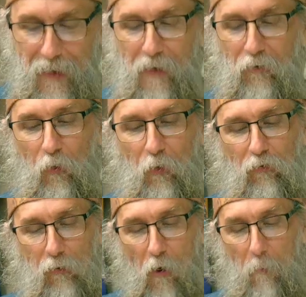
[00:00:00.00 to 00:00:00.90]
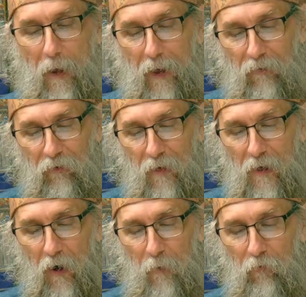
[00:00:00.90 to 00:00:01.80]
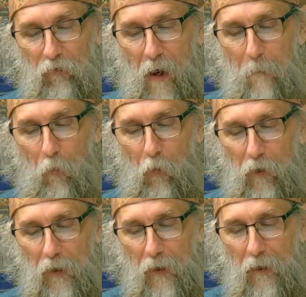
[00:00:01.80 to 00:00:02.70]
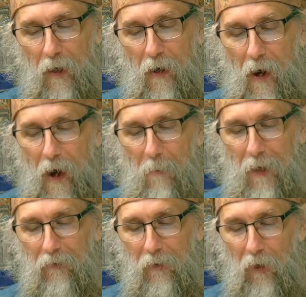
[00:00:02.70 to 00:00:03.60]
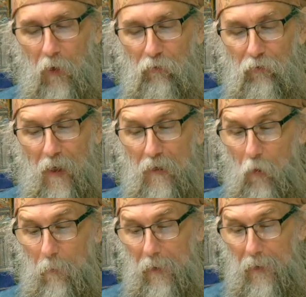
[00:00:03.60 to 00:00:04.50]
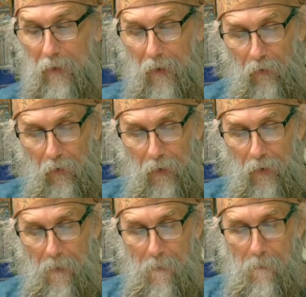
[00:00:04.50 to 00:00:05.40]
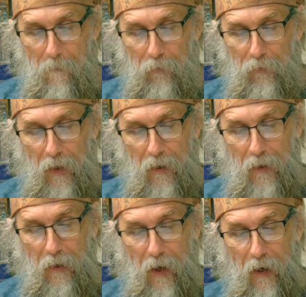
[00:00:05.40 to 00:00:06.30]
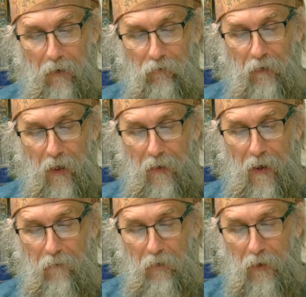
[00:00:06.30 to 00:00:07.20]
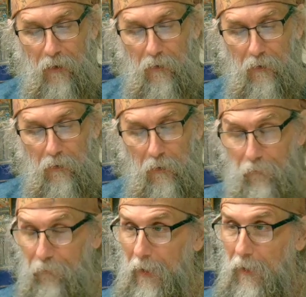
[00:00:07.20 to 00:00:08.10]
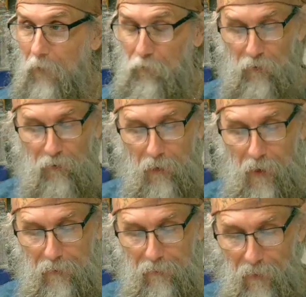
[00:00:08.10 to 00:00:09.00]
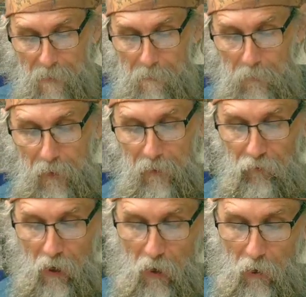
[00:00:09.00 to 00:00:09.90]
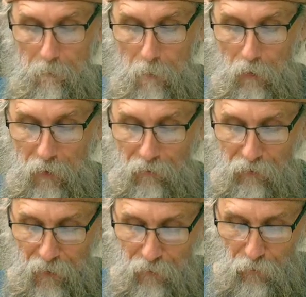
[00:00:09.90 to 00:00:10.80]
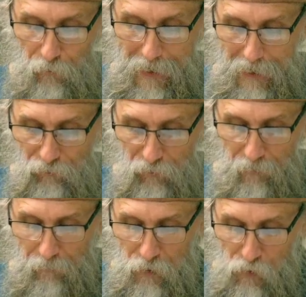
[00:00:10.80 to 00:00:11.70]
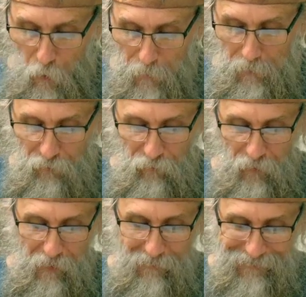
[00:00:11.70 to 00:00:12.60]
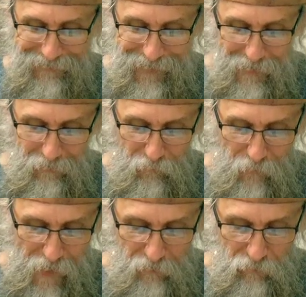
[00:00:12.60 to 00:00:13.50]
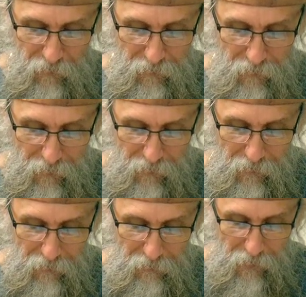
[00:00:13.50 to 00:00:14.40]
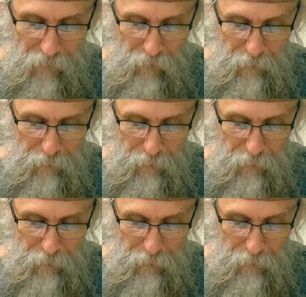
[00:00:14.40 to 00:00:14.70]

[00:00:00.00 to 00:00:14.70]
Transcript: down to a slow pace, the arms stop worrying about the loads they normally carry, the eyes get heavy and they close in delight. It is a harmonious interaction of enormous satisfaction. Life